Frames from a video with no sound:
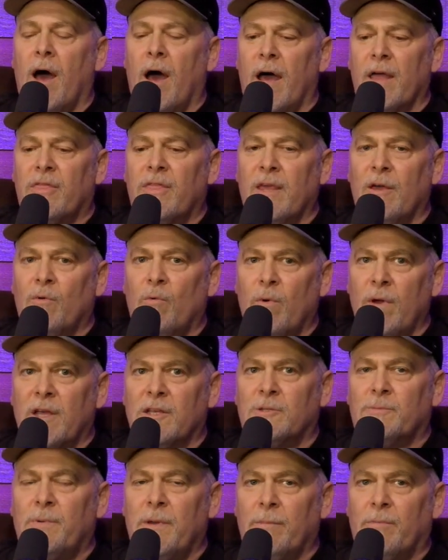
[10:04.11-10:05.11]
I think we
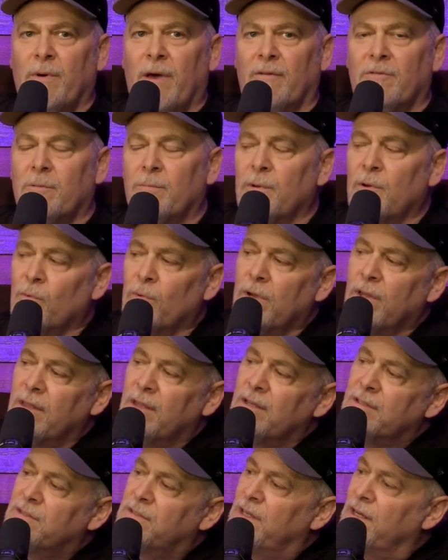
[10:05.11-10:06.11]
as people have to be
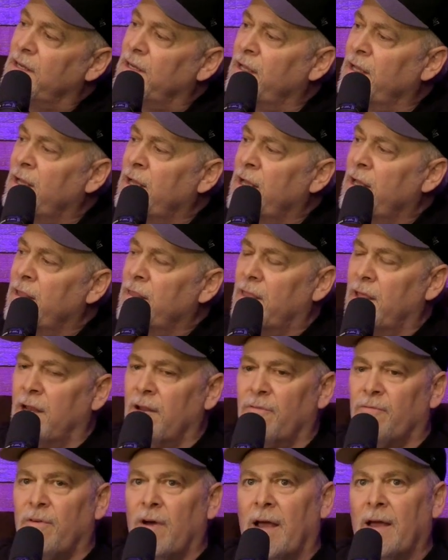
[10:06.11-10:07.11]
realistic. That
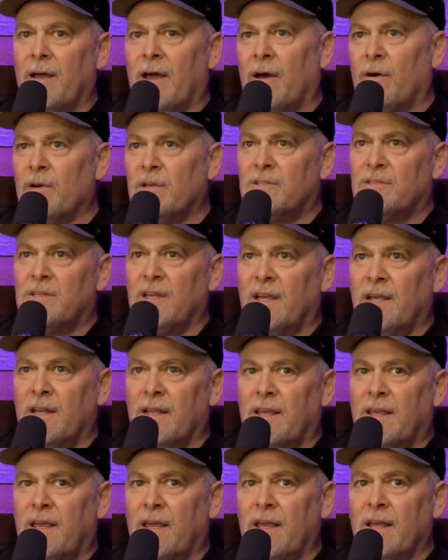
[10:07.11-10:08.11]
if I always say
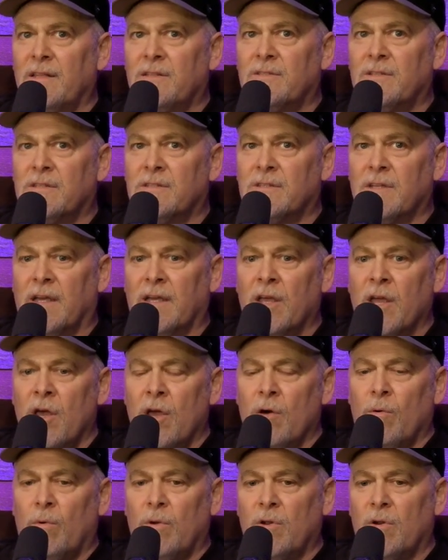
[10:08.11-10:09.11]
to kids, it's like
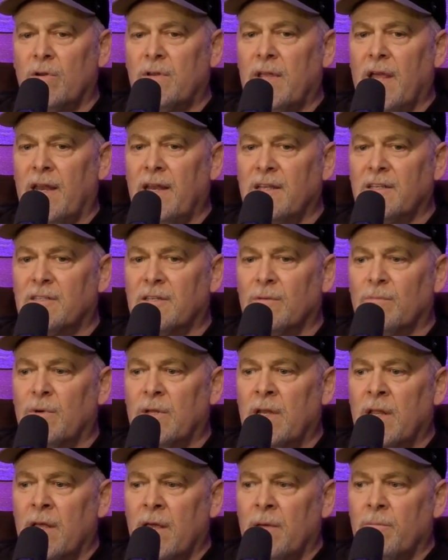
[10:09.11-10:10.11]
when you're dating
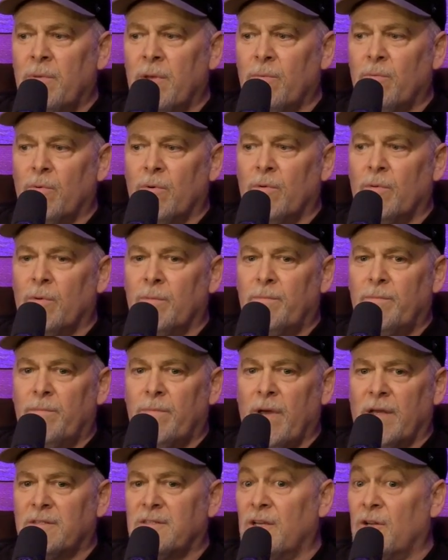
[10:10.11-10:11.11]
someone, people would,
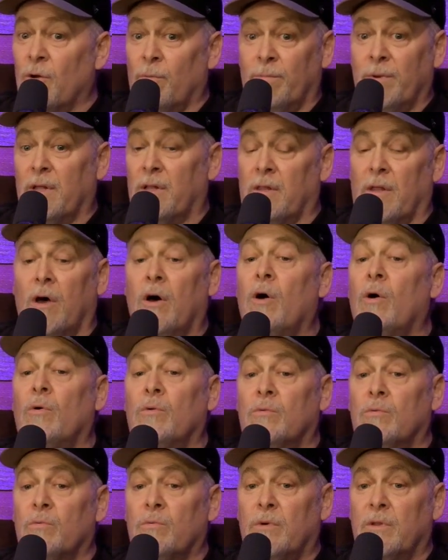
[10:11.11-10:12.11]
I say, don't be
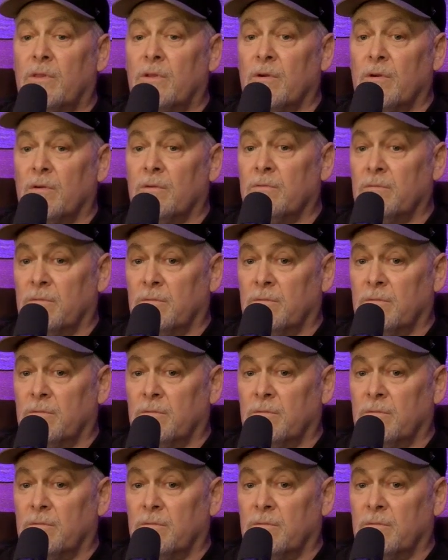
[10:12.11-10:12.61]
alone with your